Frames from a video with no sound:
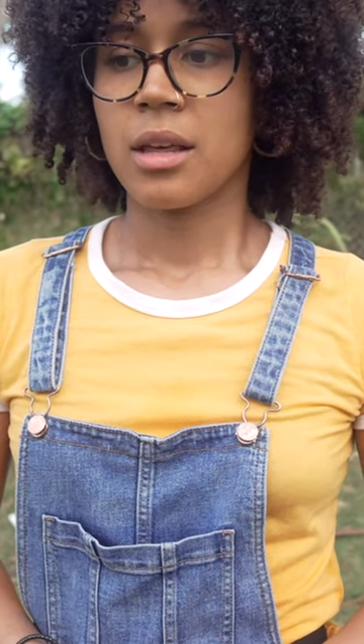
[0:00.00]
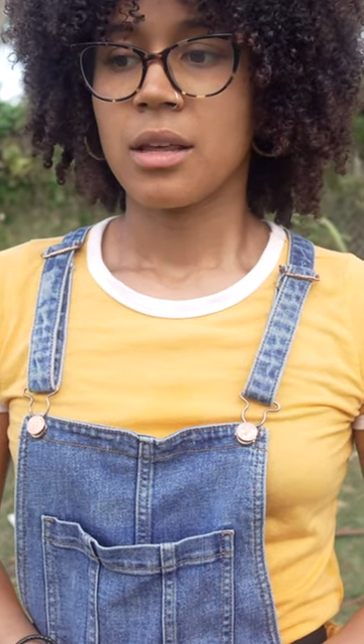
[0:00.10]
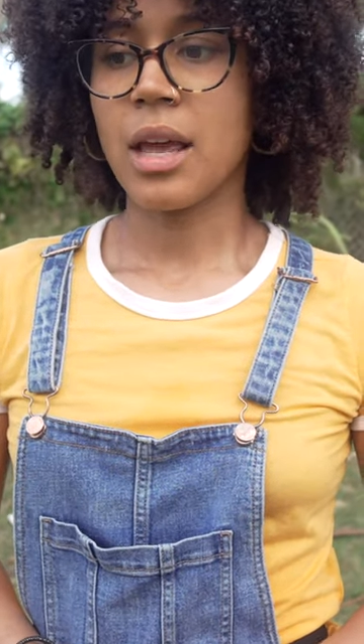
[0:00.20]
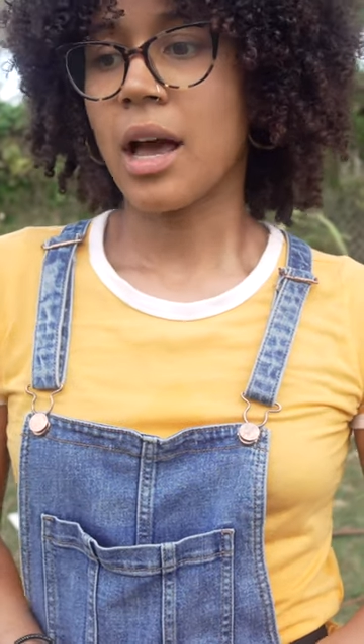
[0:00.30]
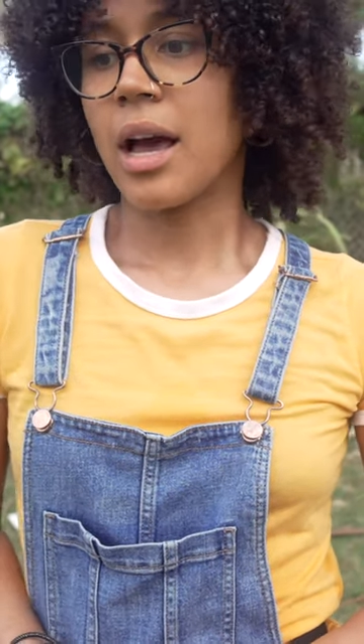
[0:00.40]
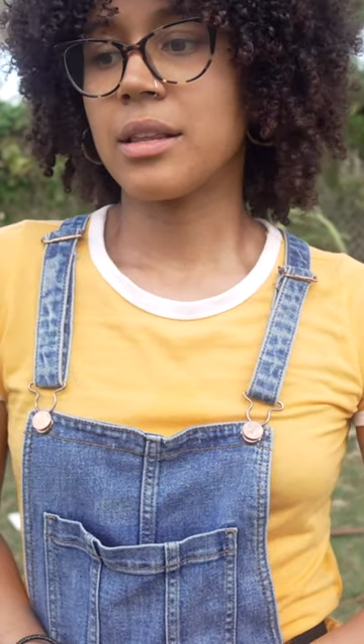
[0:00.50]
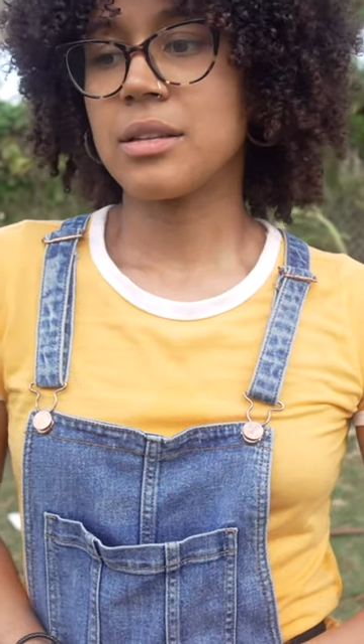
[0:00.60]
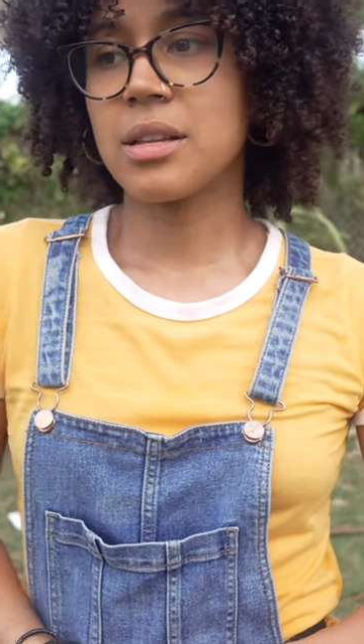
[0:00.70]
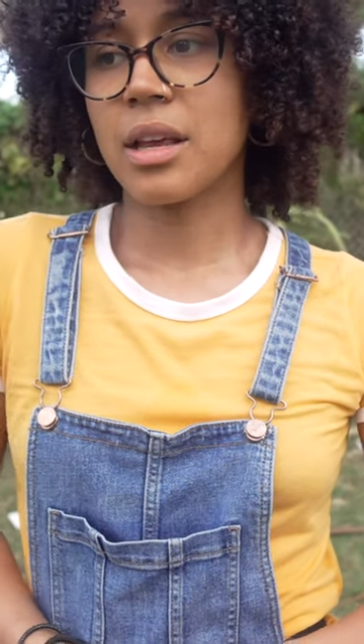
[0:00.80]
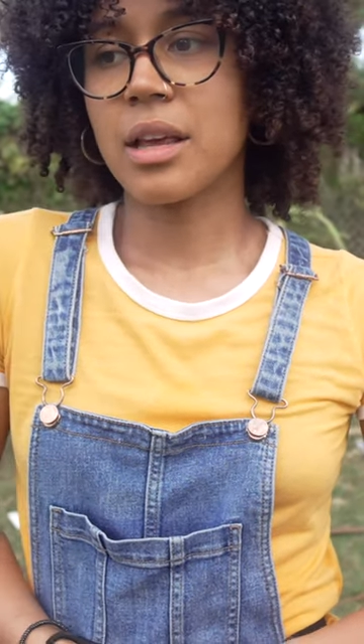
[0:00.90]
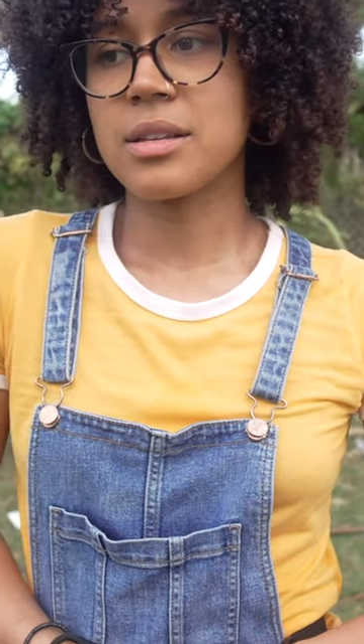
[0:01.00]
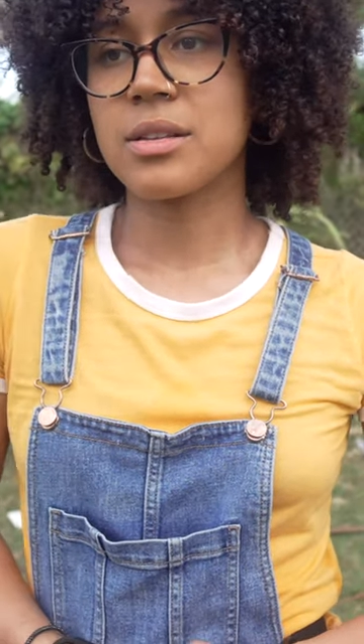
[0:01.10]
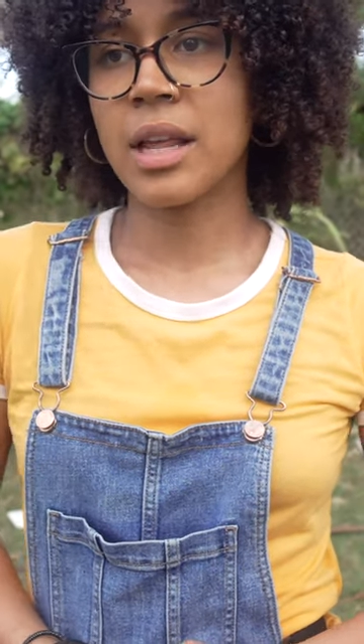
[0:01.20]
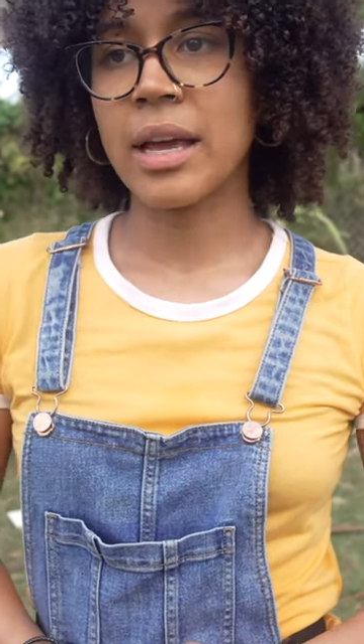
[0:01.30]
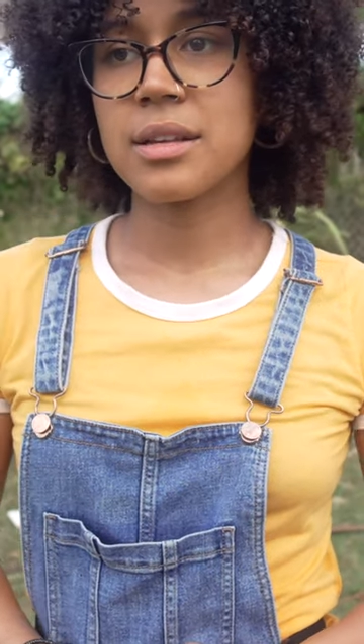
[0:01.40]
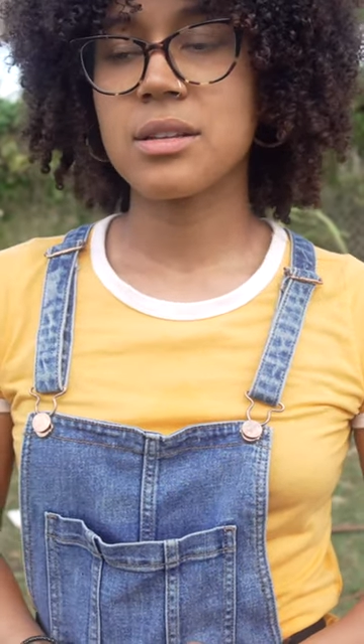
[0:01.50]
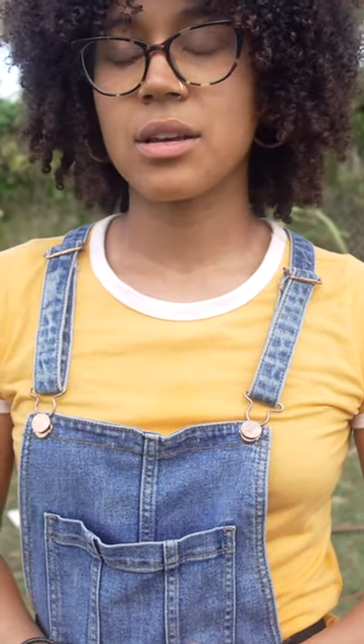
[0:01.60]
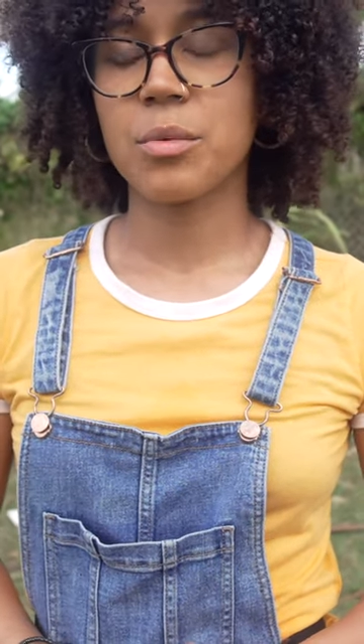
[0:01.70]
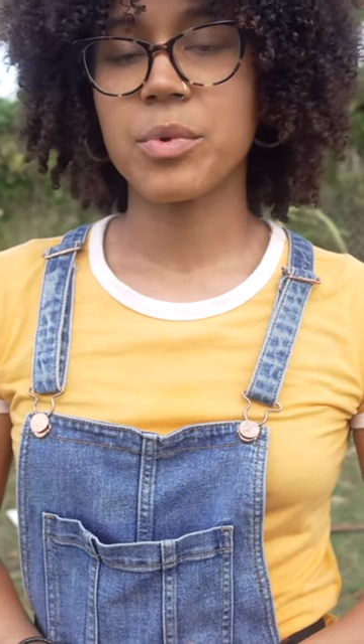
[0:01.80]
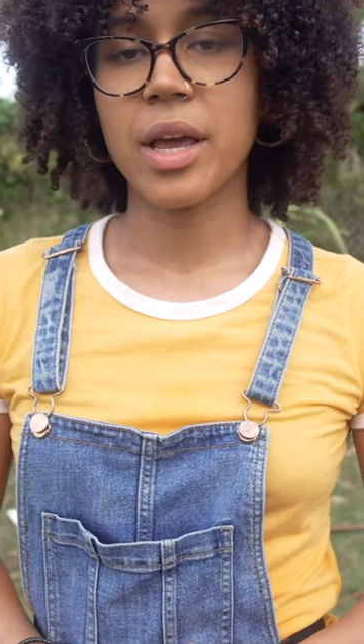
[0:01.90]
yeah, I just think it's nice to be